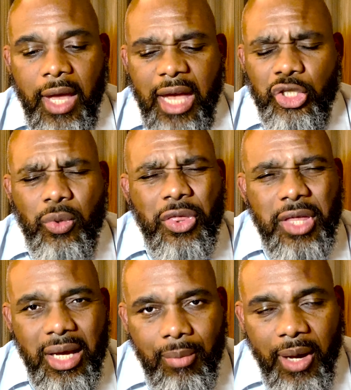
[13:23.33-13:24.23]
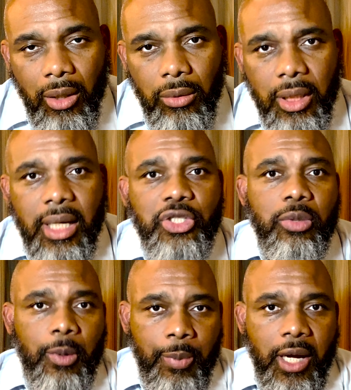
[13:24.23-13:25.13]
as you think about and as you
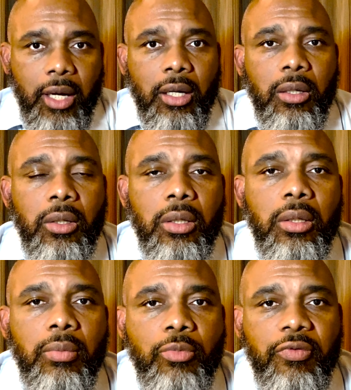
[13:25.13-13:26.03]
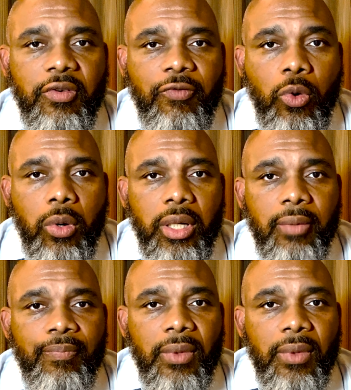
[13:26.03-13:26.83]
prepare moving forward